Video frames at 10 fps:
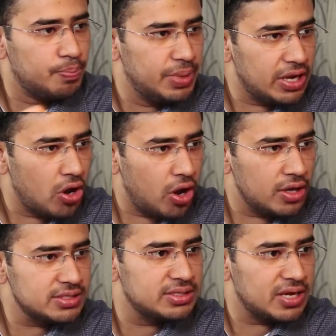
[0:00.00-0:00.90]

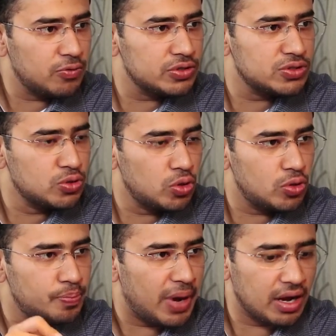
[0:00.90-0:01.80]
because there was
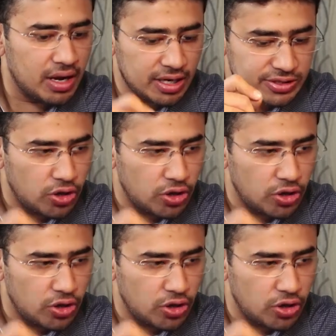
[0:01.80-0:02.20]
no pakka